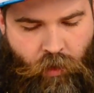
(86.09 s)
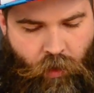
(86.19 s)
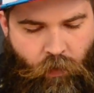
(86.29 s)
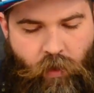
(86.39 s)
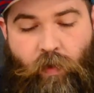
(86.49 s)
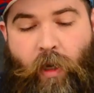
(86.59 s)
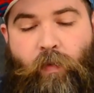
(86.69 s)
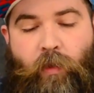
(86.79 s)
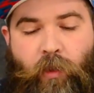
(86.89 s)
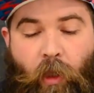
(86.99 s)
and we do need
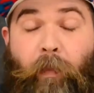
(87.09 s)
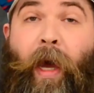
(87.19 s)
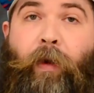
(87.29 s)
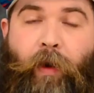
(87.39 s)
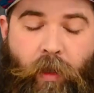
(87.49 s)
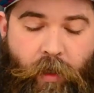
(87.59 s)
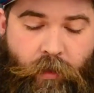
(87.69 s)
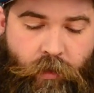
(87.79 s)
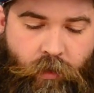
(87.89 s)
to install a battery in this.